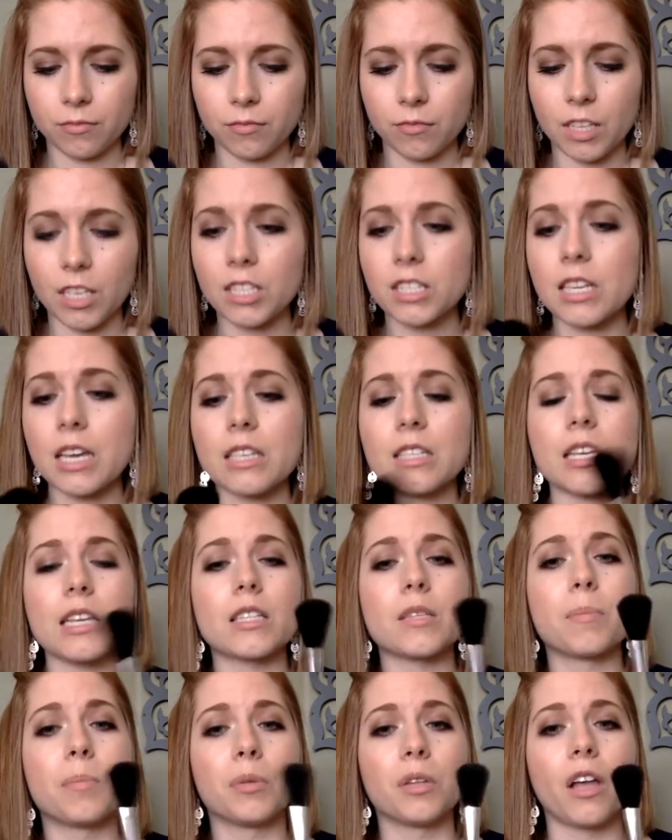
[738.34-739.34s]
This says
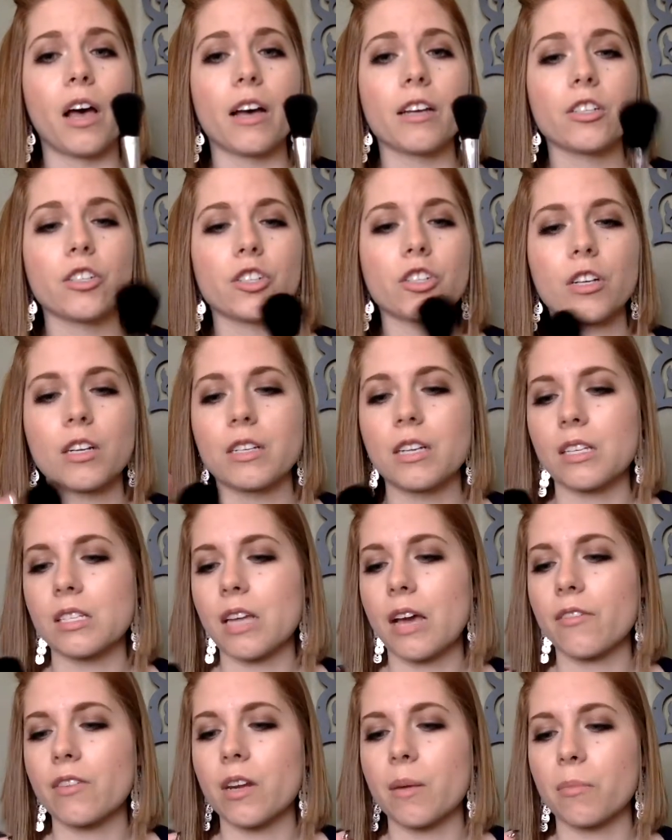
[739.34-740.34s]
it's blush. It doesn't
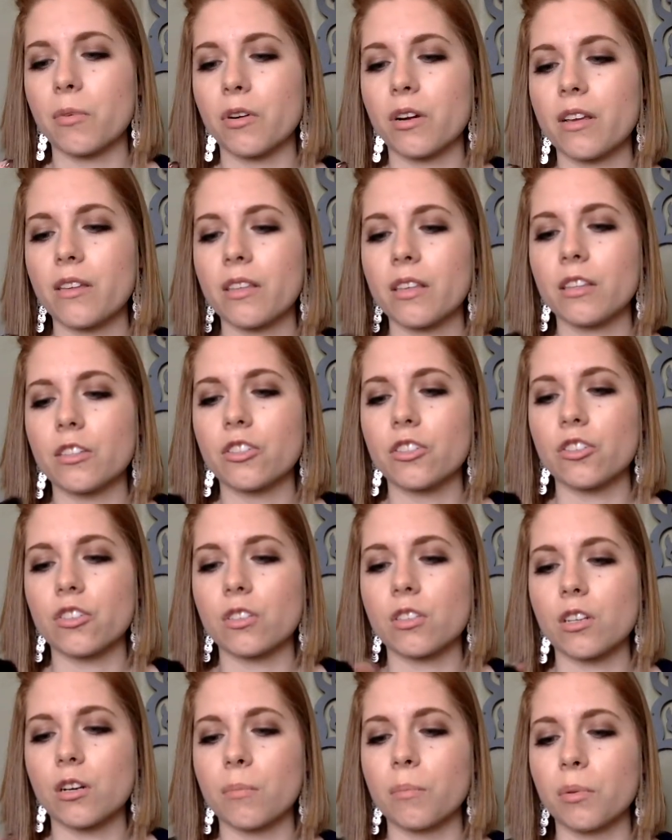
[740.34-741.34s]
have a number or anything. This is
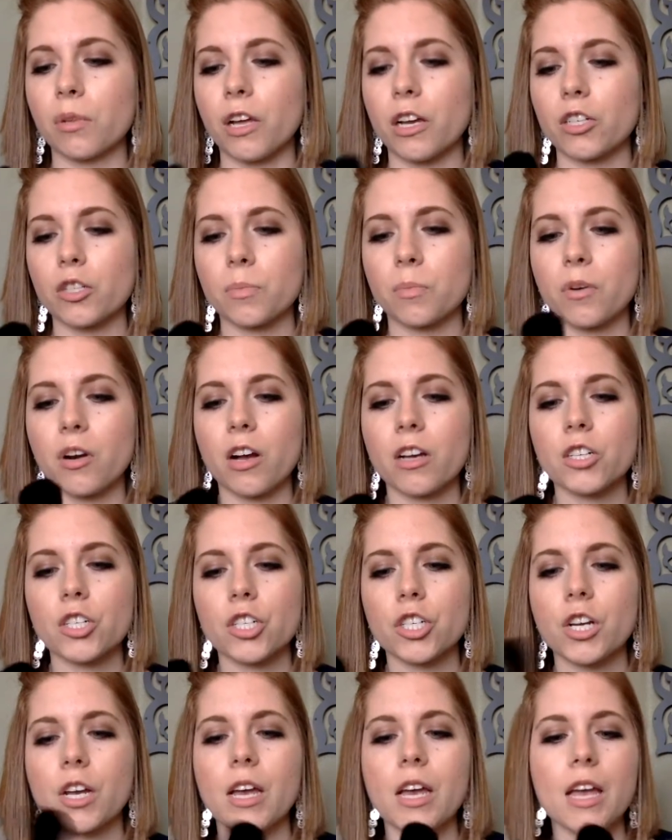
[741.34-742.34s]
just their blush
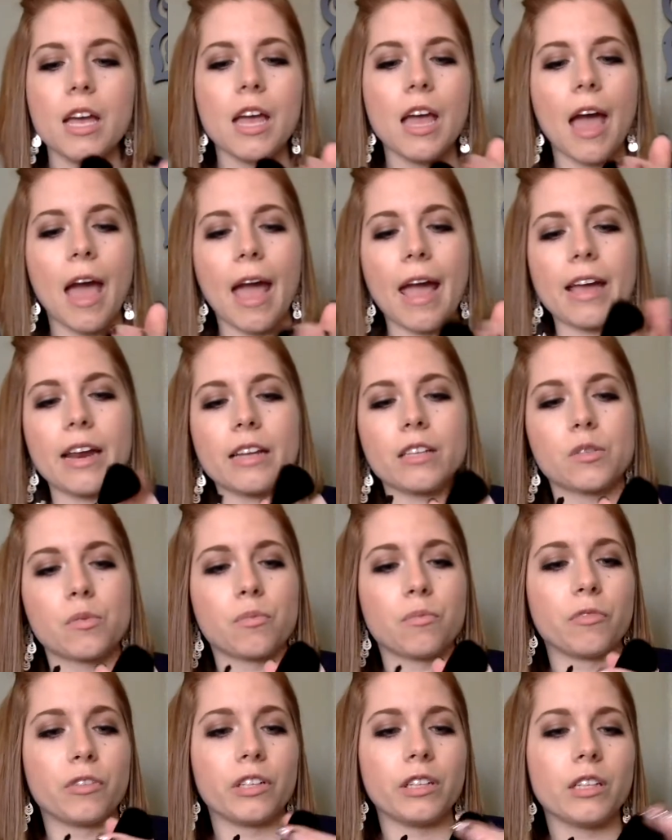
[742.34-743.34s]
brush. And it's
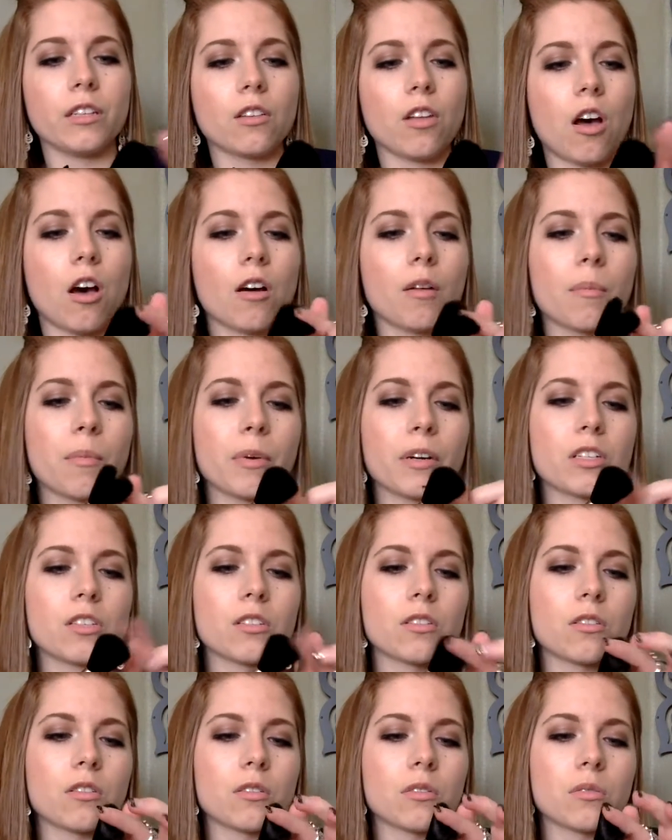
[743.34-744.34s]
really long
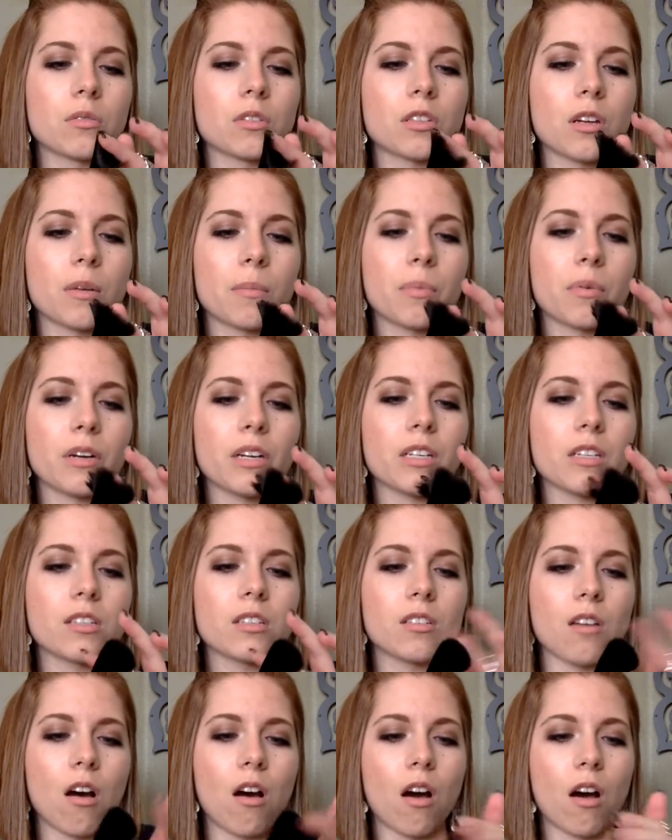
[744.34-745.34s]
bristles. They're pretty
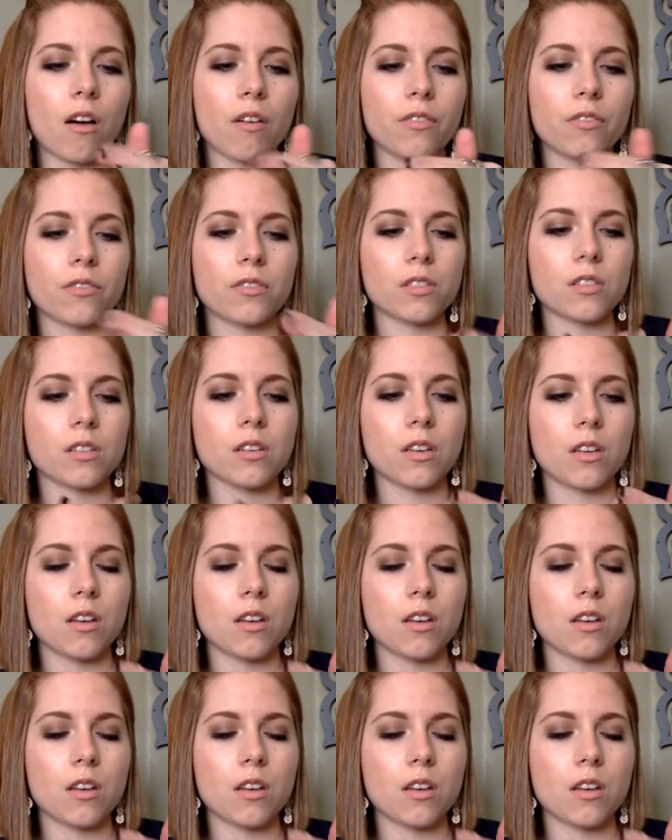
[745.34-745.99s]
soft.